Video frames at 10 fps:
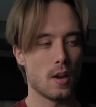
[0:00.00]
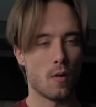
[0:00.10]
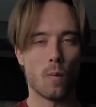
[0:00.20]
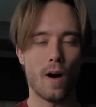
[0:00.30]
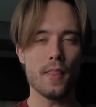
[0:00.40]

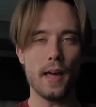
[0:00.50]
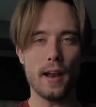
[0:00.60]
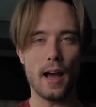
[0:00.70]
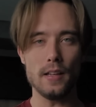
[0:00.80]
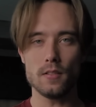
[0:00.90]
one that
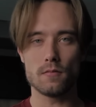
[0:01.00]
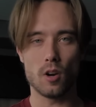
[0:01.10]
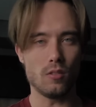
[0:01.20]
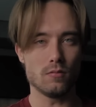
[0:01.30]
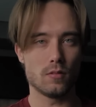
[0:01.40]
I
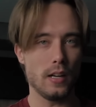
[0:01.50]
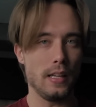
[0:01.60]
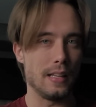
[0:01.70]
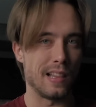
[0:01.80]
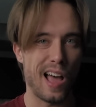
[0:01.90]
don't
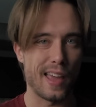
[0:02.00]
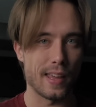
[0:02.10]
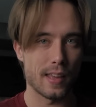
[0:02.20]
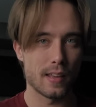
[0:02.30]
really like.